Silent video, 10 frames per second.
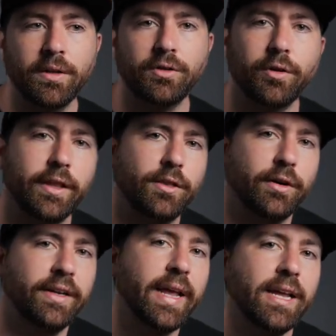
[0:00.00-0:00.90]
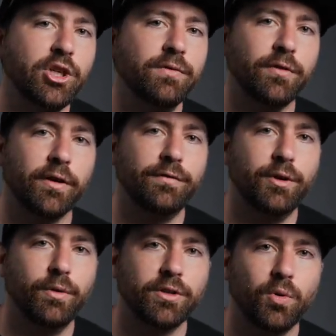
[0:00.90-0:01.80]
so that they're engaging for a
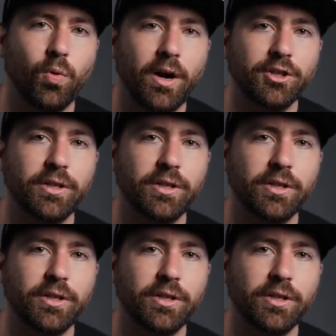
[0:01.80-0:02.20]
viewer to watch,